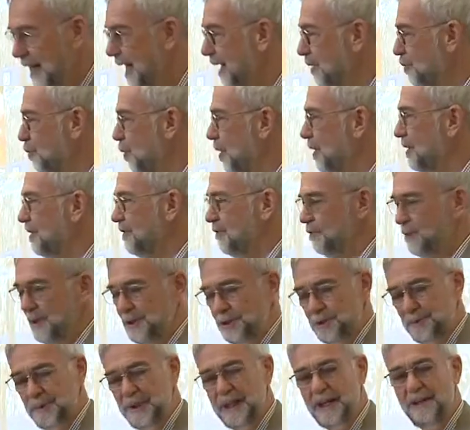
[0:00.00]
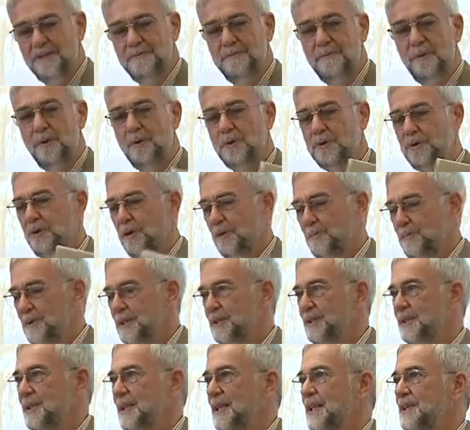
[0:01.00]
And one of which we have more
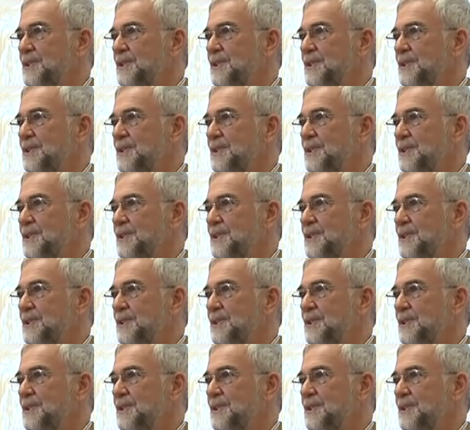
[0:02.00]
copies